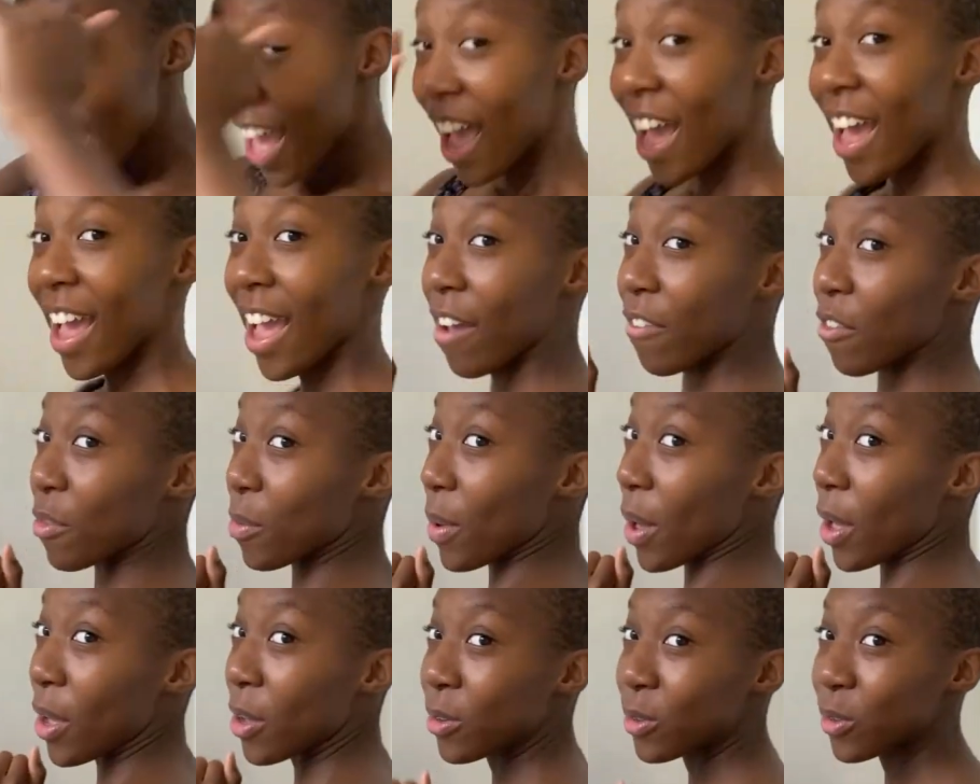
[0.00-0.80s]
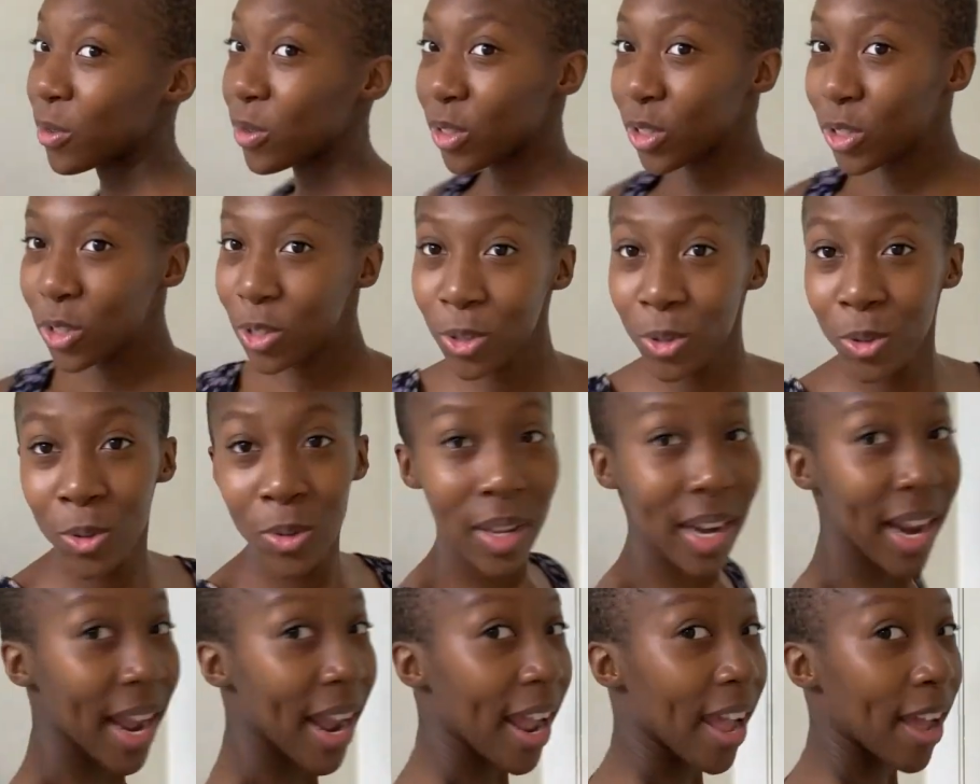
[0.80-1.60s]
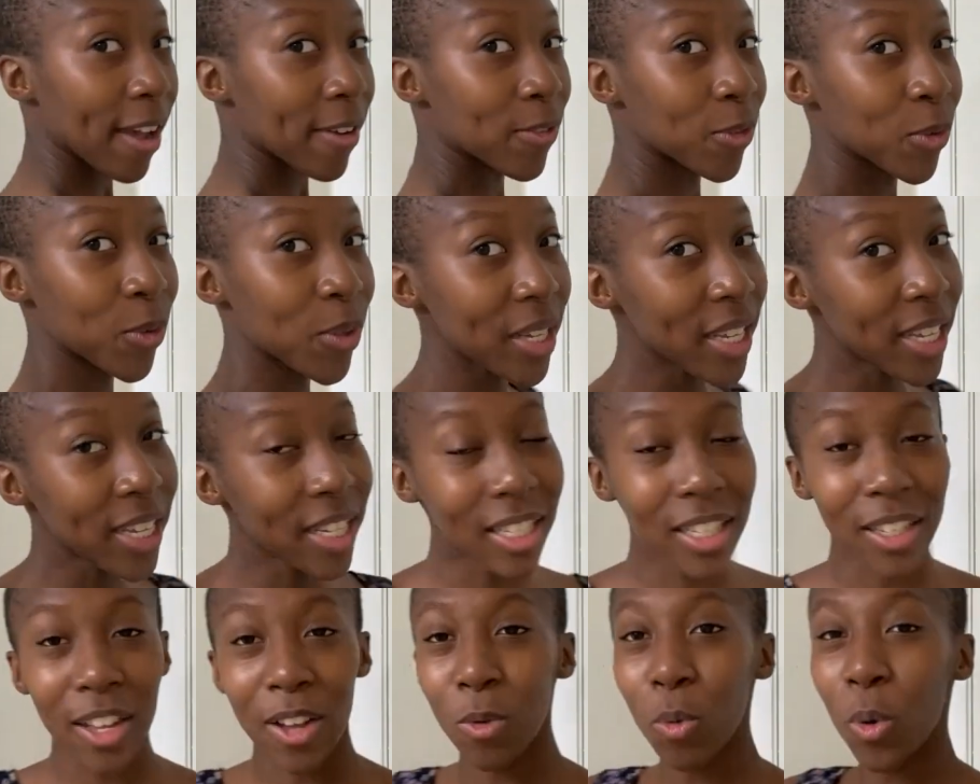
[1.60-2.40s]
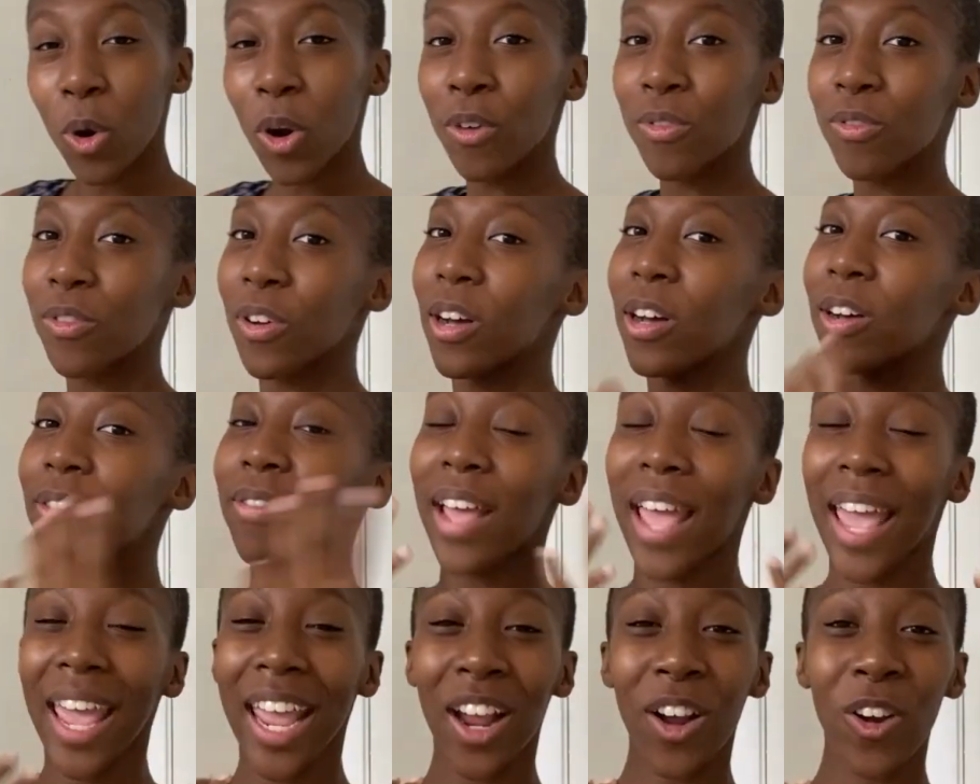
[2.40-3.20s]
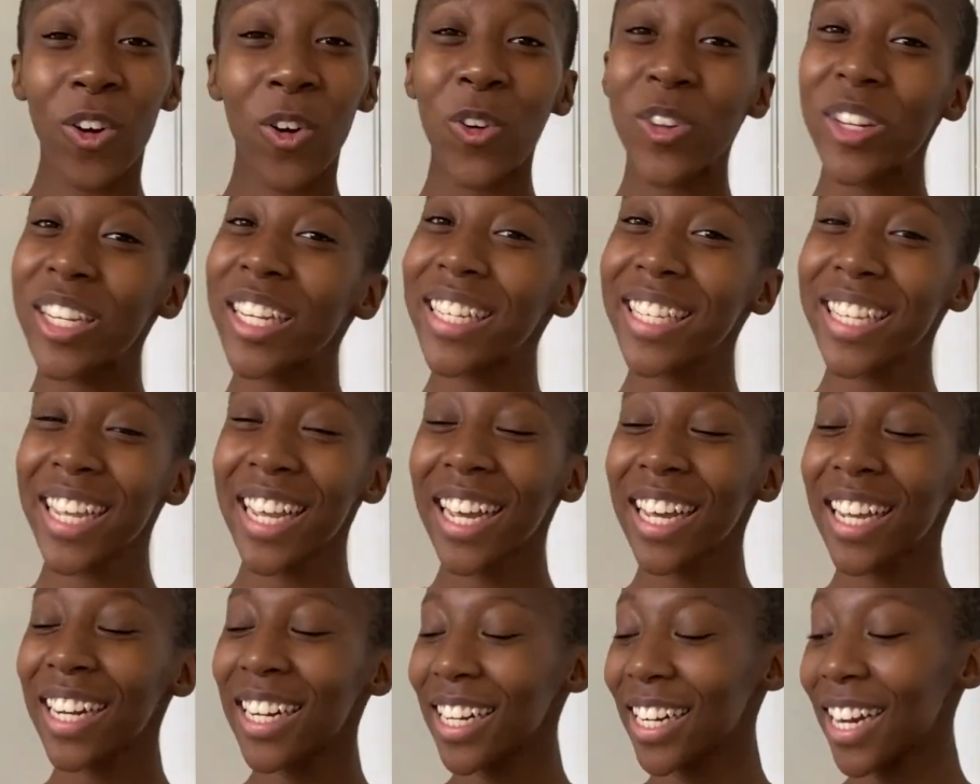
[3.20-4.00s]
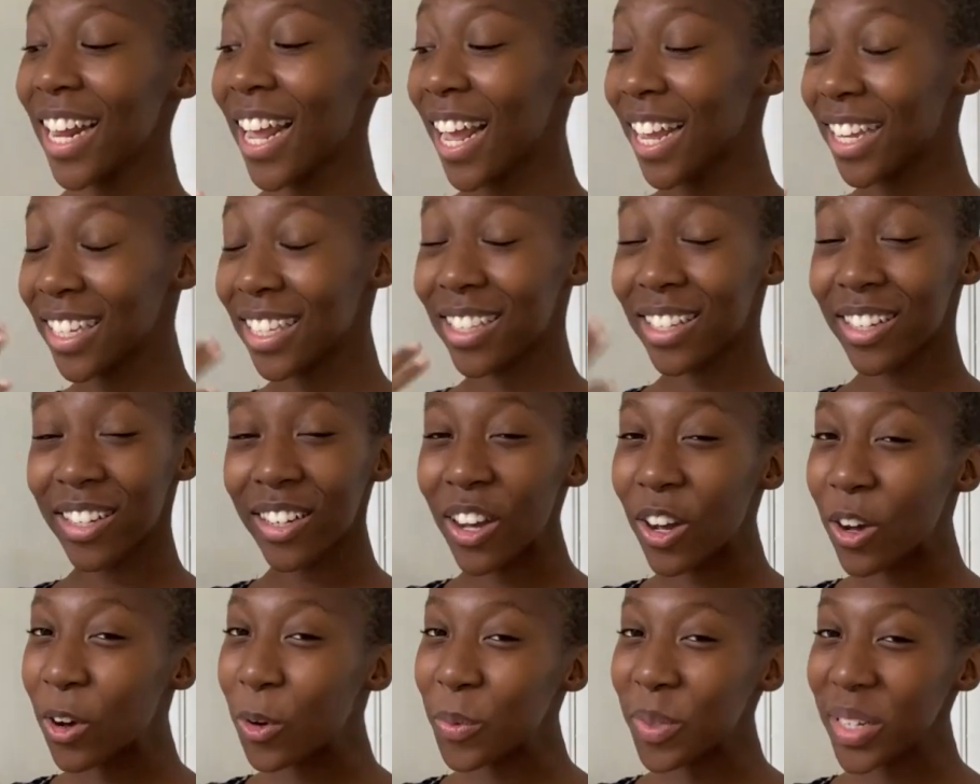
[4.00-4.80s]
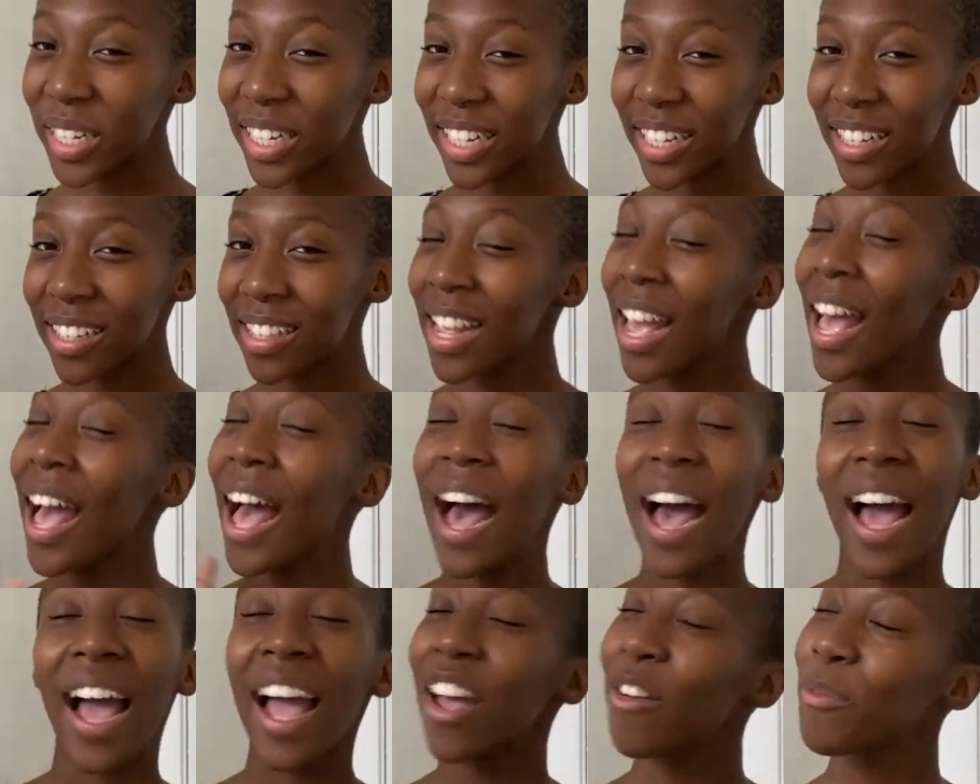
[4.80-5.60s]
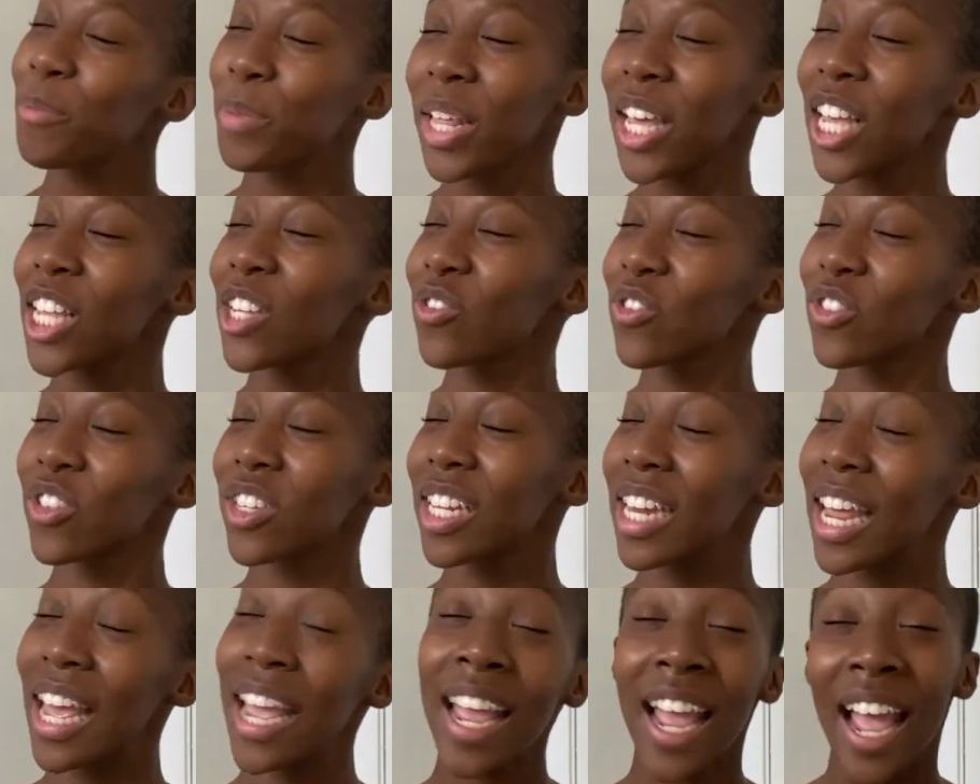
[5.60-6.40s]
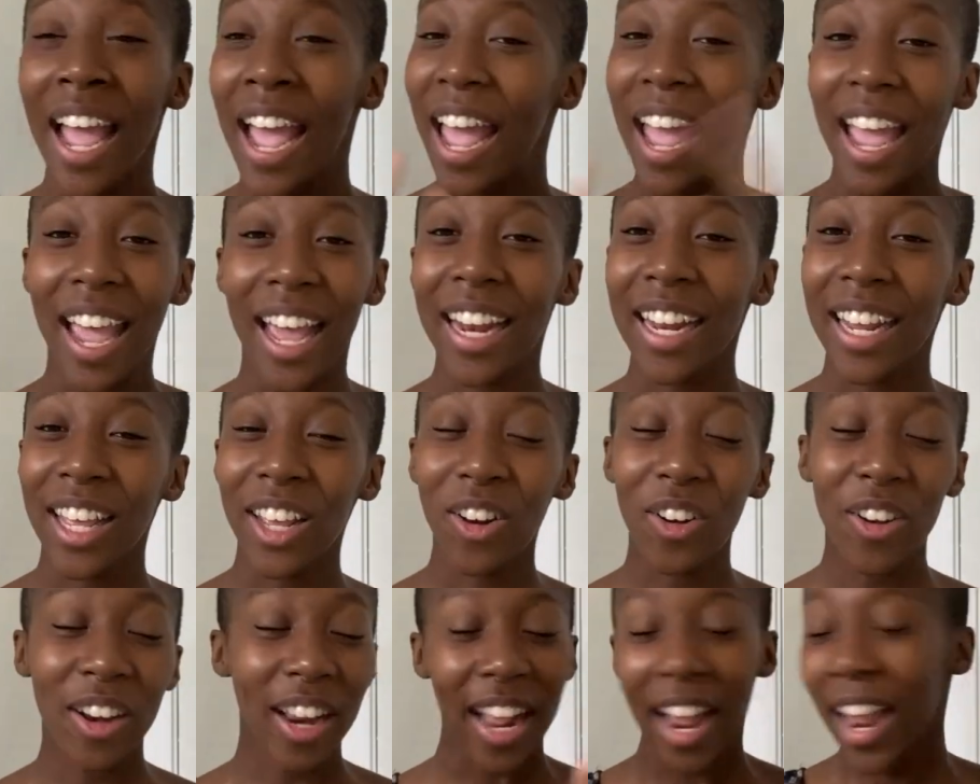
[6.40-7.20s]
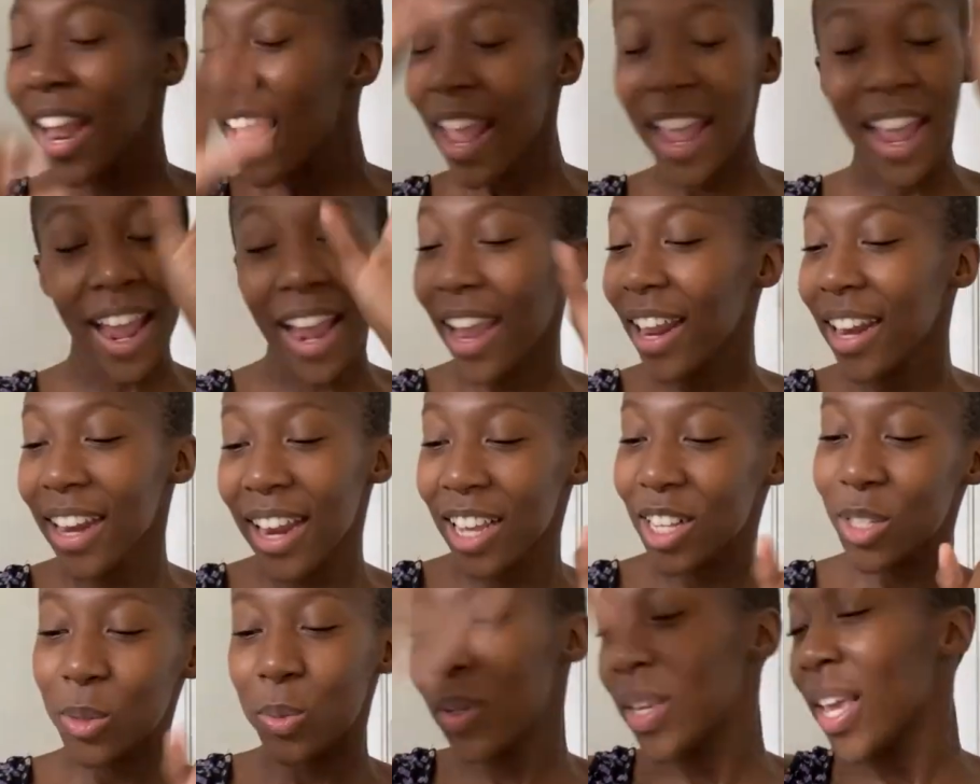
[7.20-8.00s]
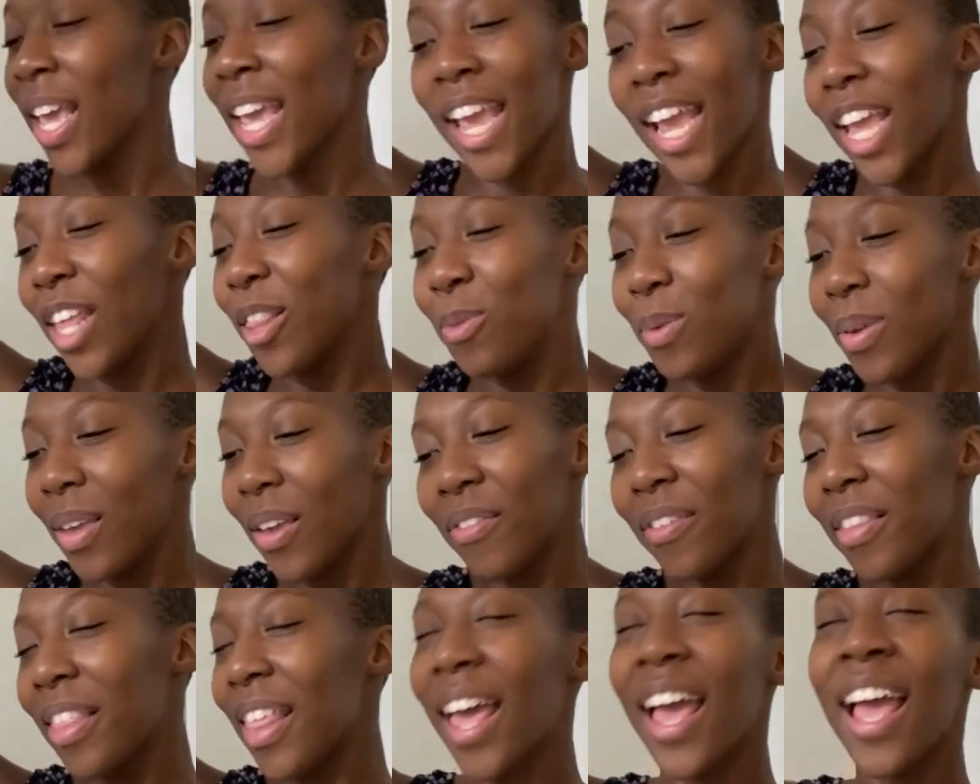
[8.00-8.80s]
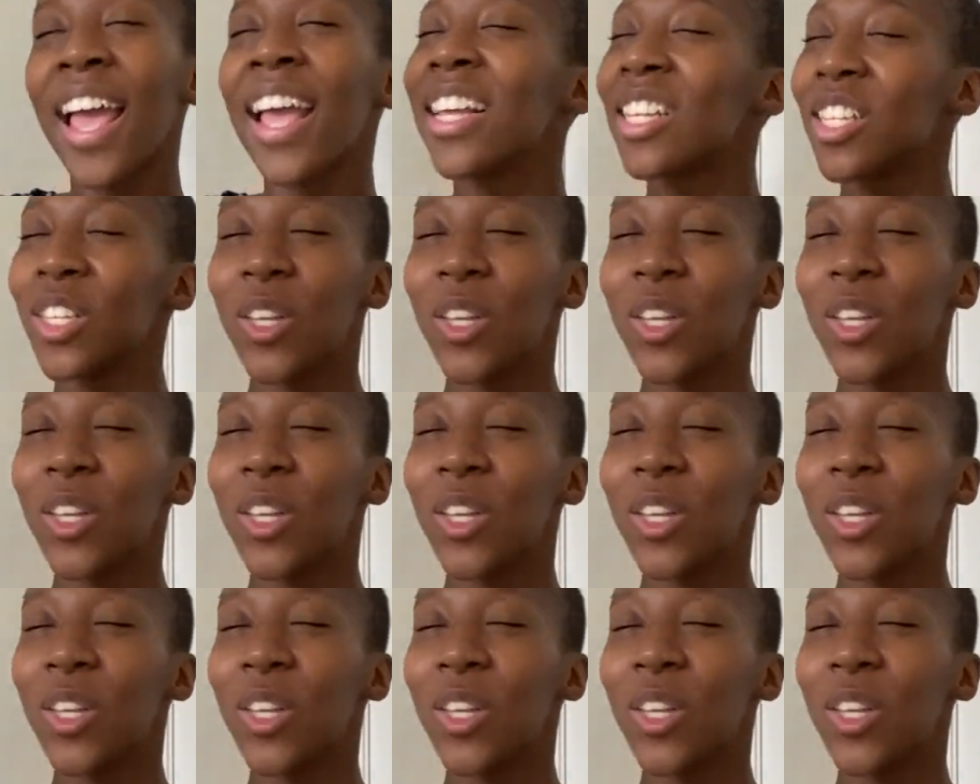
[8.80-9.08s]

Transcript: I have about 2.5 weeks worth of hair on this head and it has to go because I have plans for today and later today and next week and we get that.